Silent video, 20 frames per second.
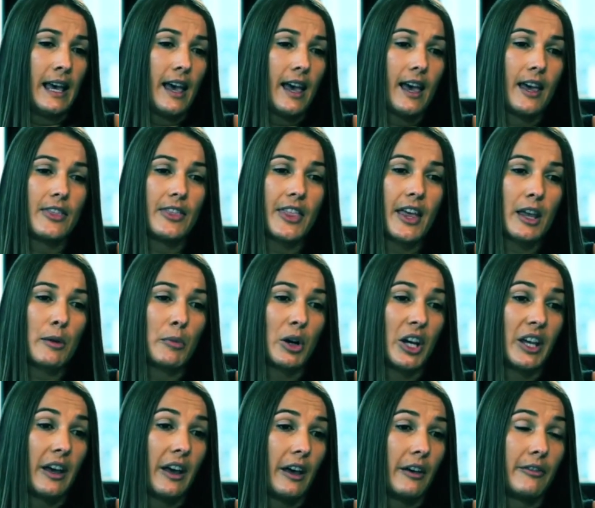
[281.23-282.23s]
and they
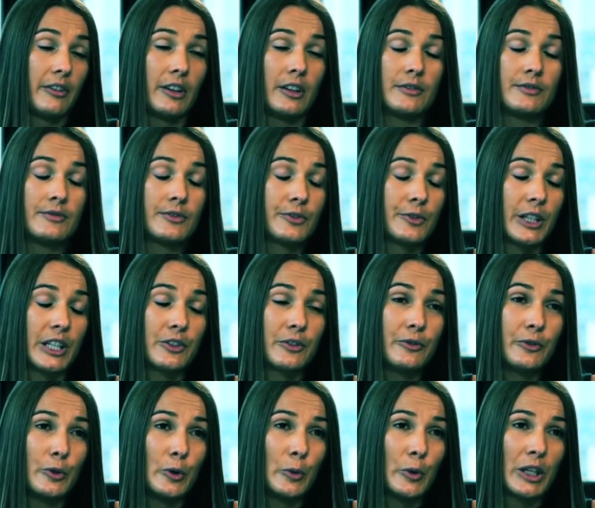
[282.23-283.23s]
might have a three to
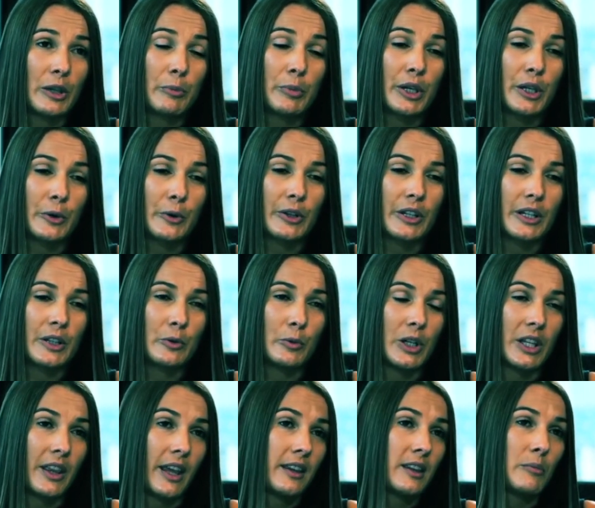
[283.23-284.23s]
four week period
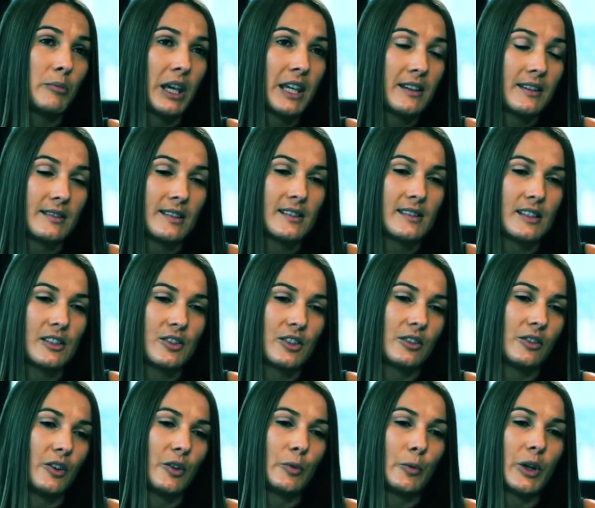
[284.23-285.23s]
where they can make a
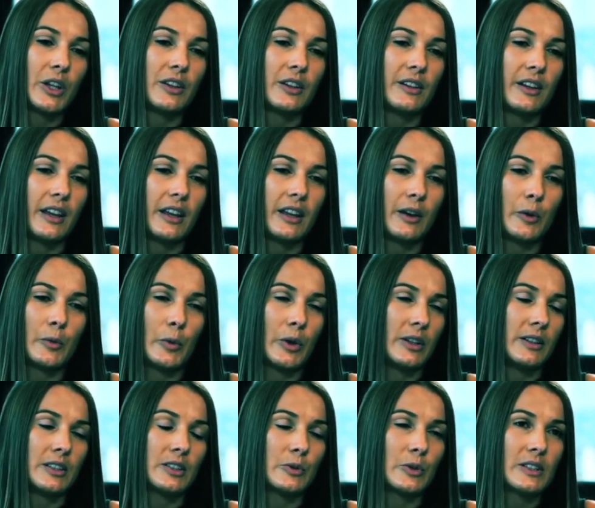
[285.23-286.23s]
decision on whether they are
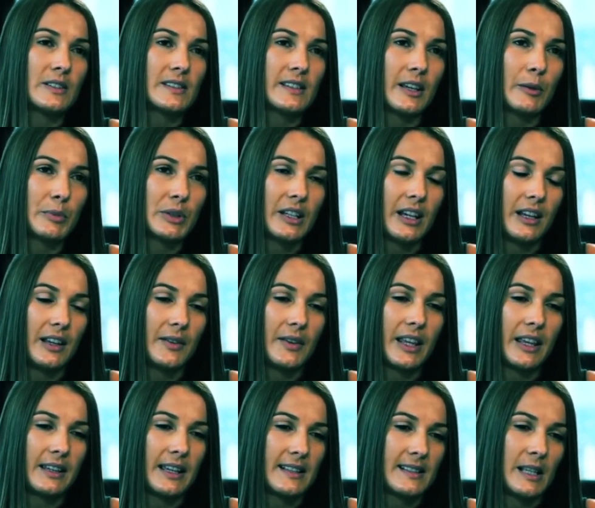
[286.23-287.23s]
willing to accept uh,
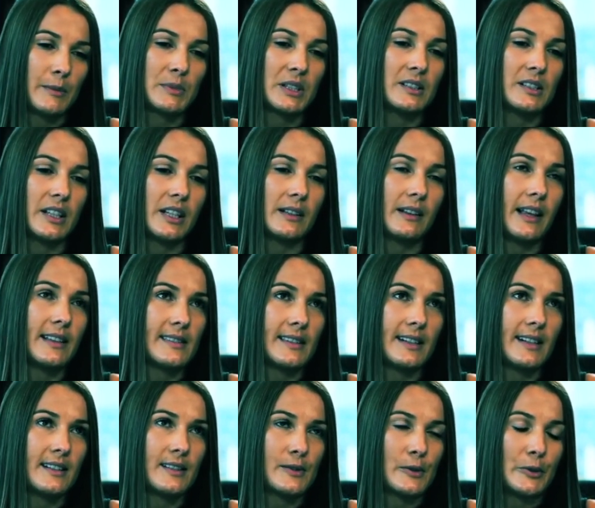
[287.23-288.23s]
accept the deal as it
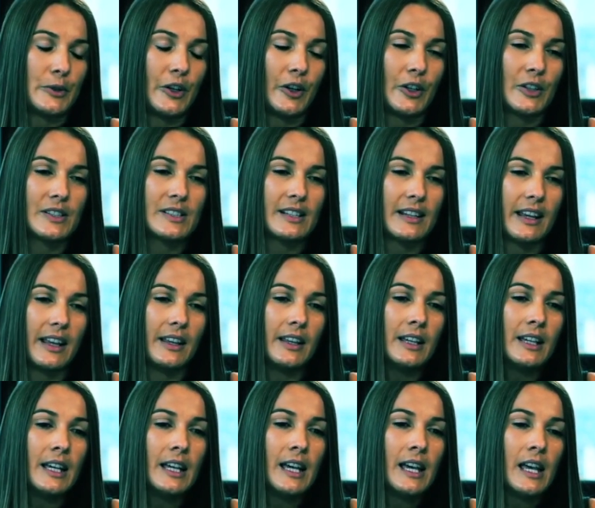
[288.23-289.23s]
is or not. Uh,
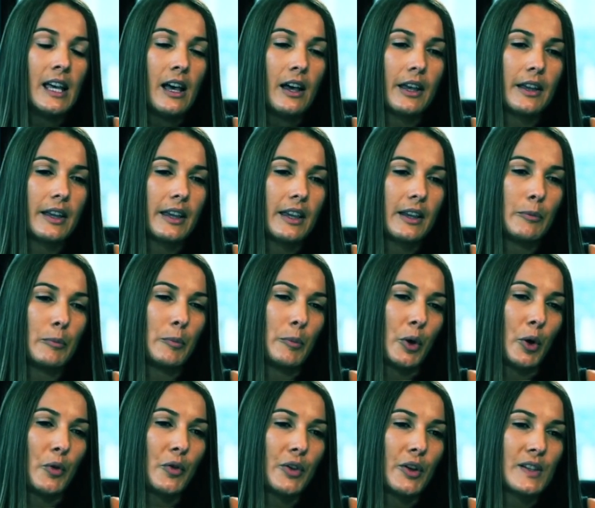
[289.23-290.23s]
in
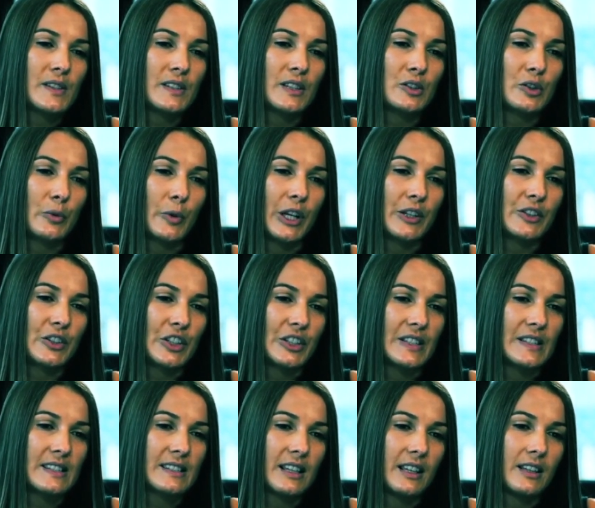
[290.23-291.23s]
both those
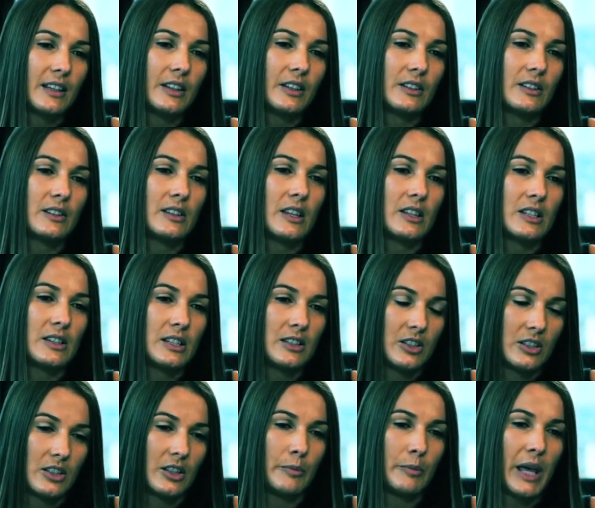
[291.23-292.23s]
situations, the,
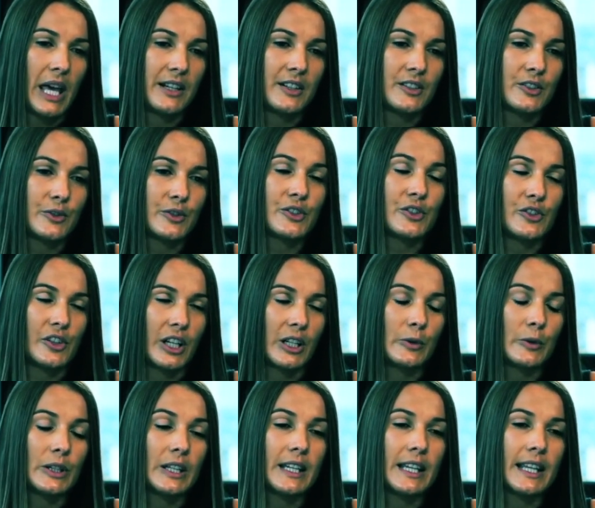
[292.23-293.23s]
the manager is
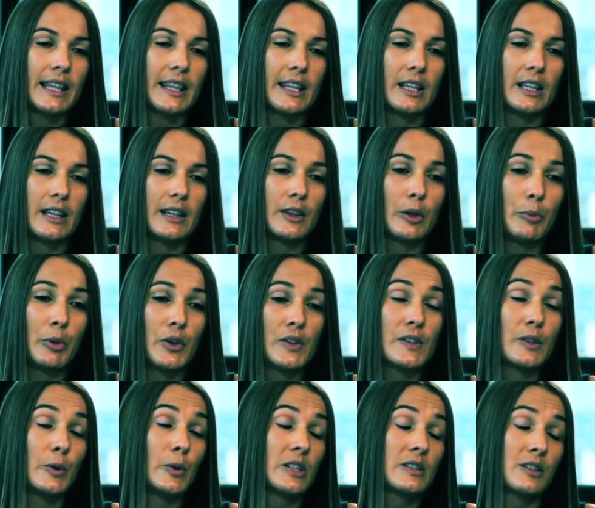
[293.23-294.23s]
generally the, the
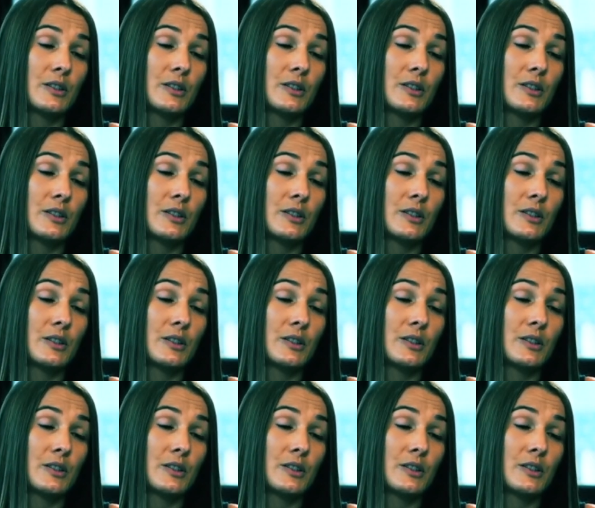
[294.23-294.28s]
person who has